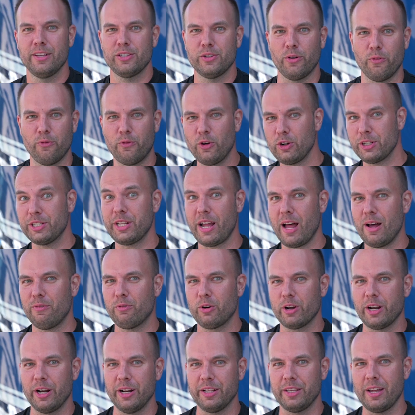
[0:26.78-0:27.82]
So first off,
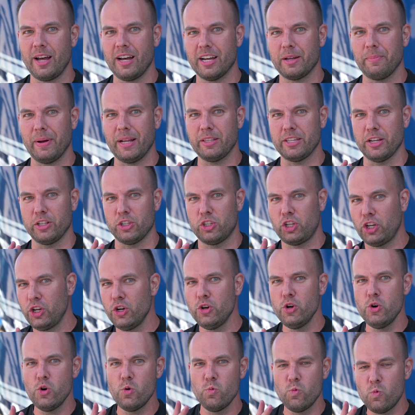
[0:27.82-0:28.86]
we're gonna talk about the
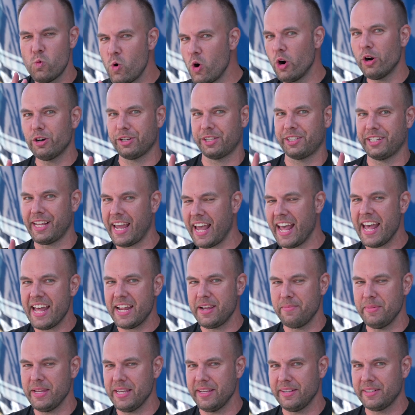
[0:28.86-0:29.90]
two worst
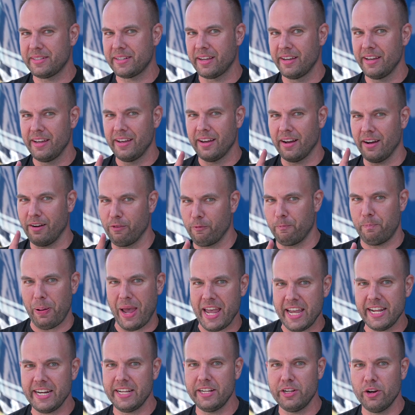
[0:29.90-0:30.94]
enemies of
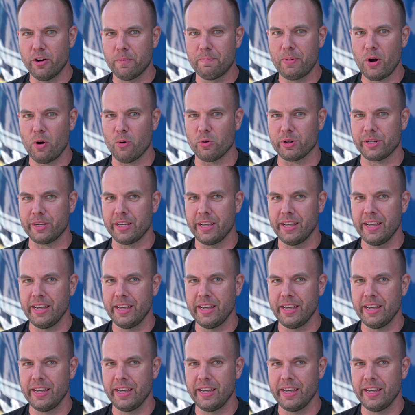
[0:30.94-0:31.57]
painting your boat.